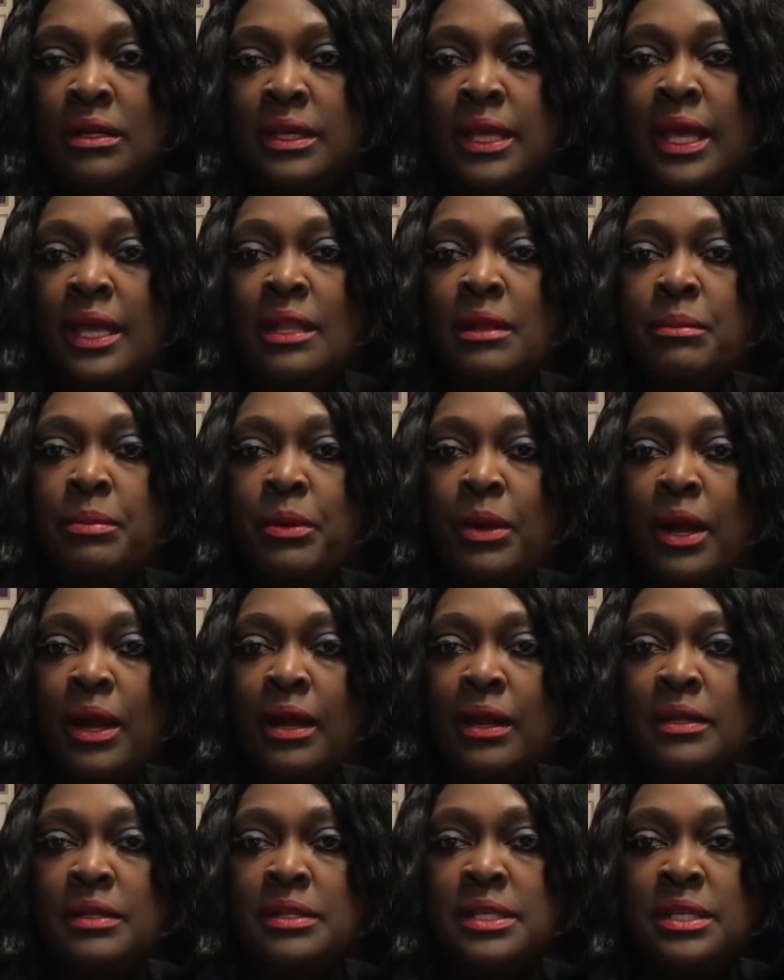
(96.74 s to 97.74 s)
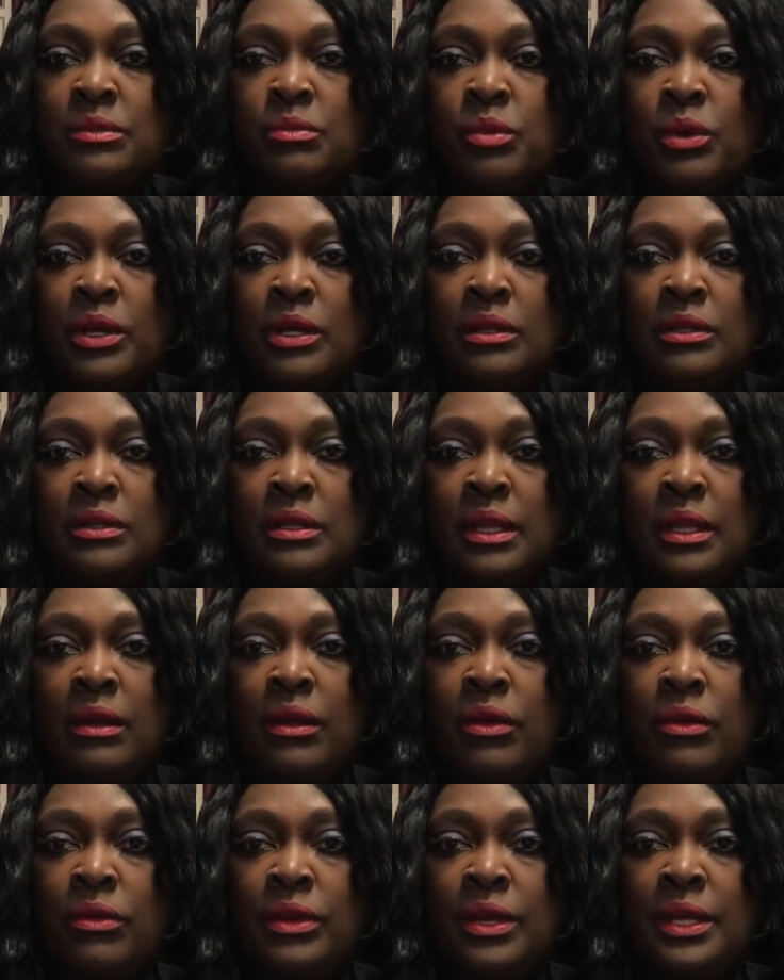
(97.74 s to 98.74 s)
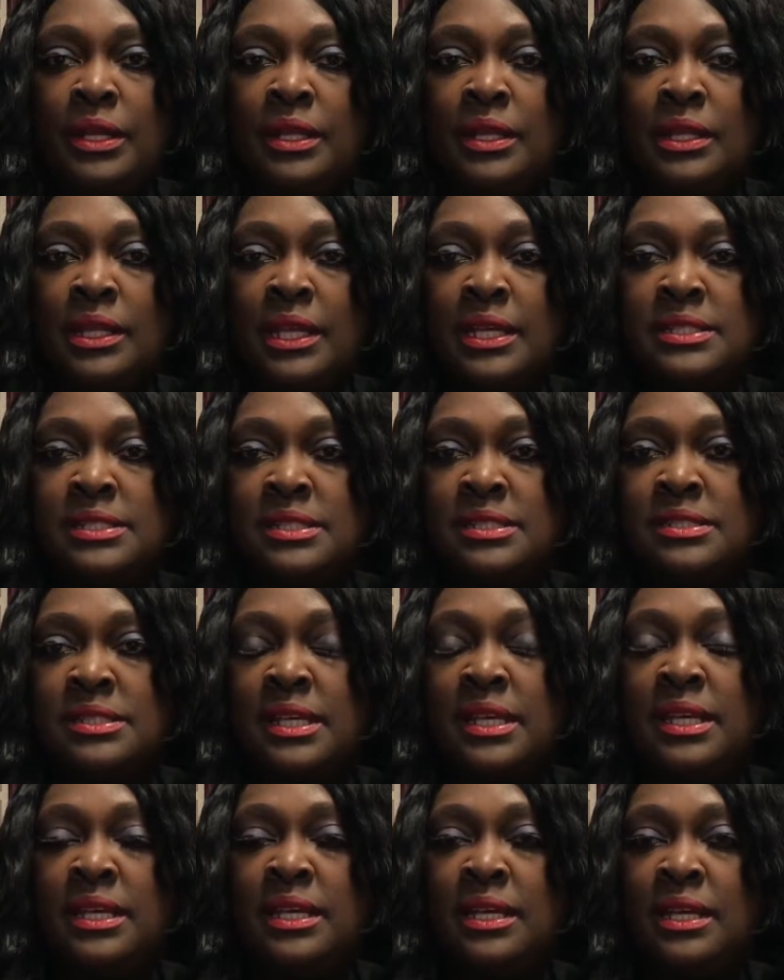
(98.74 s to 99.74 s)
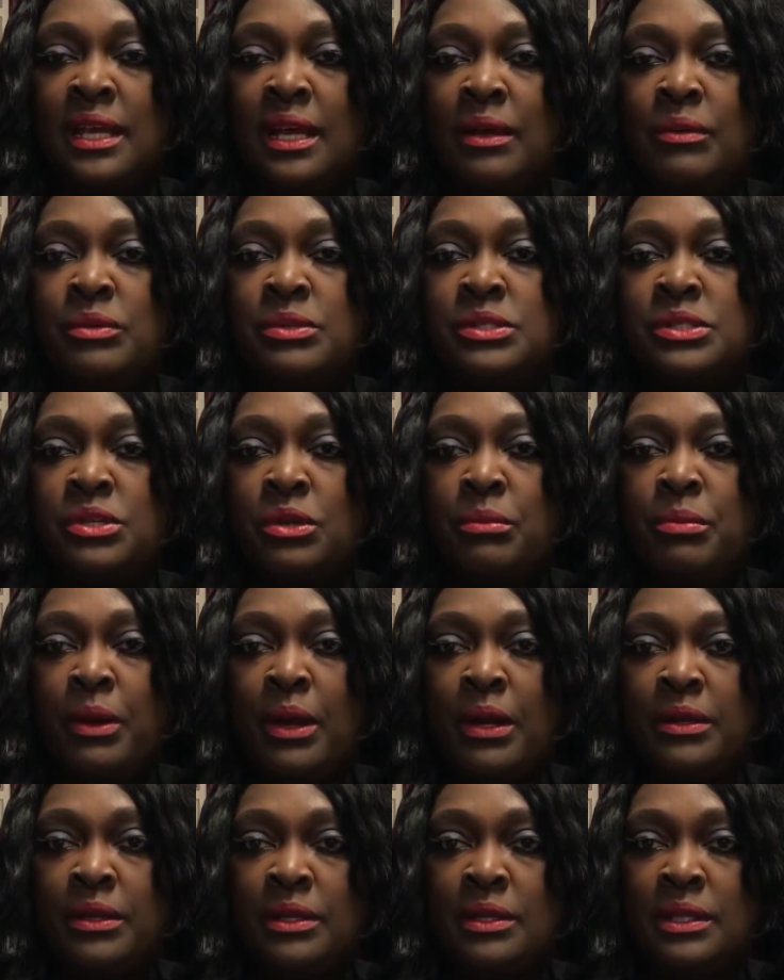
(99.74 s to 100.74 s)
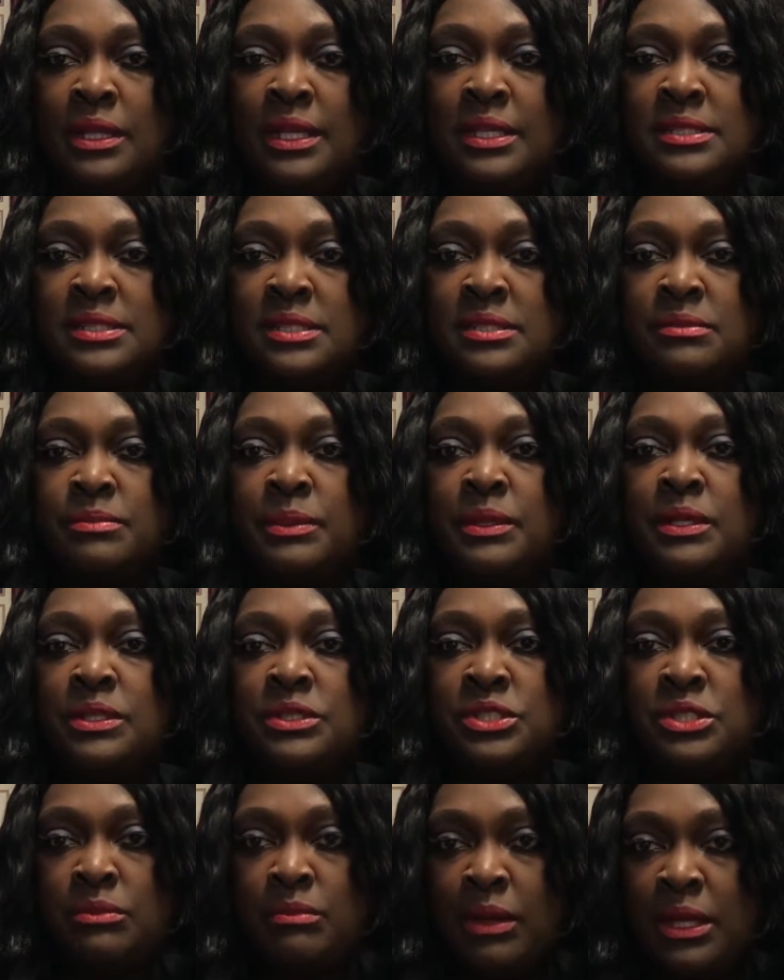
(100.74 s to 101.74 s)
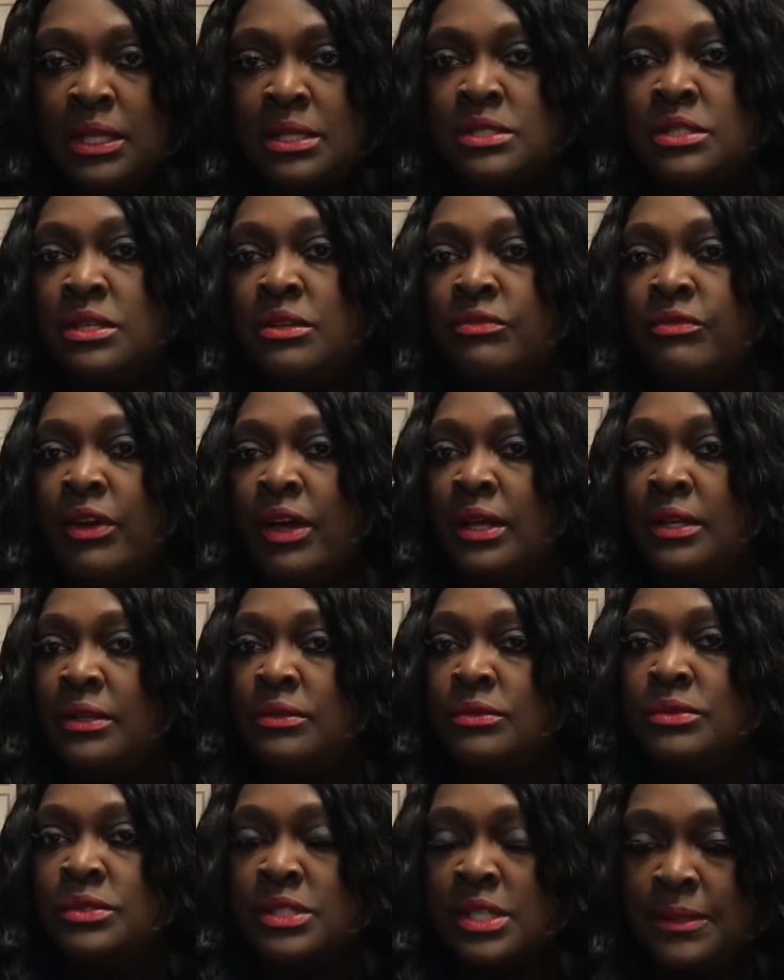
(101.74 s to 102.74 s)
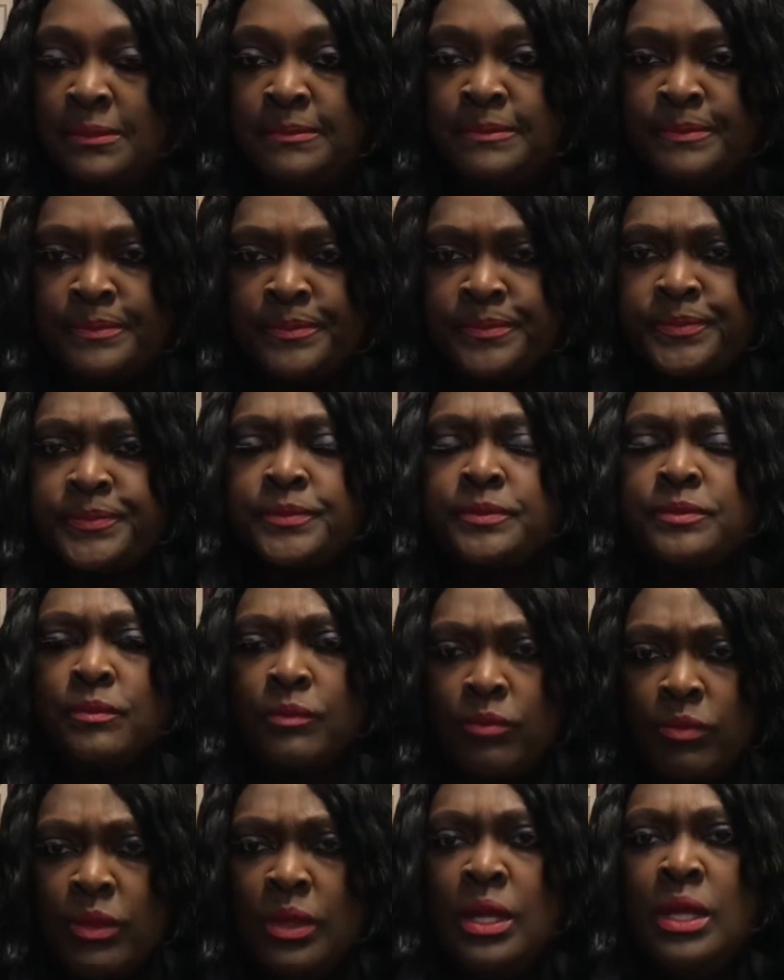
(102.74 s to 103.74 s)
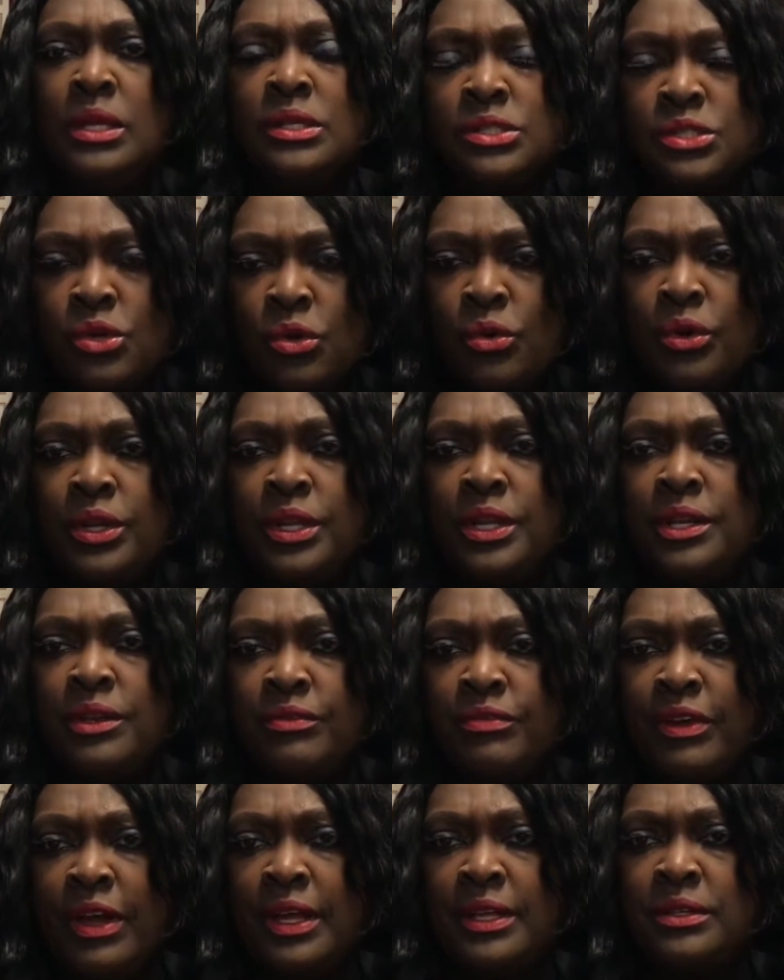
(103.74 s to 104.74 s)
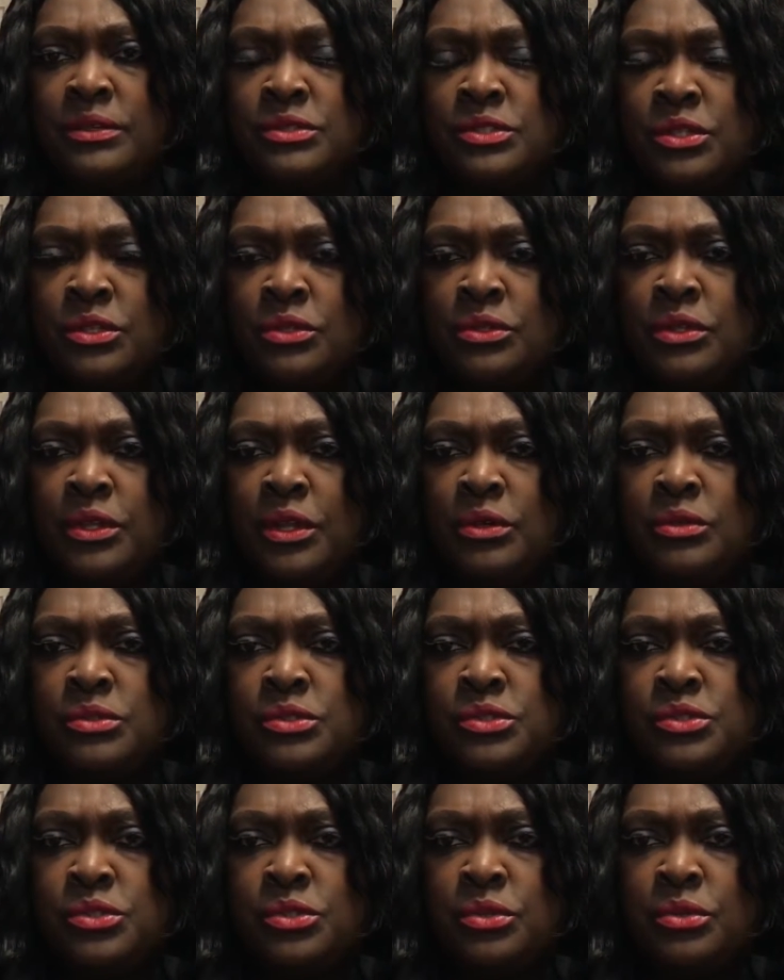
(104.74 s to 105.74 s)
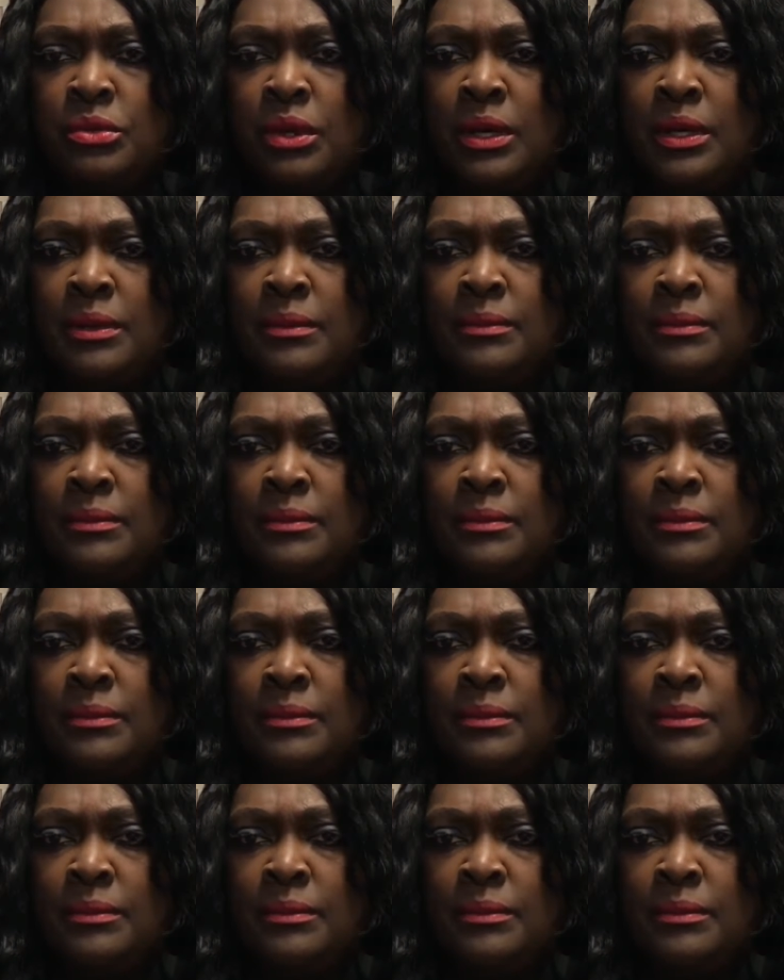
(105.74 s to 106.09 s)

Kayla Pryor did well, her and Alexis King. I was so proud of Alexis because she made it to the finals and scored in the finals, those two.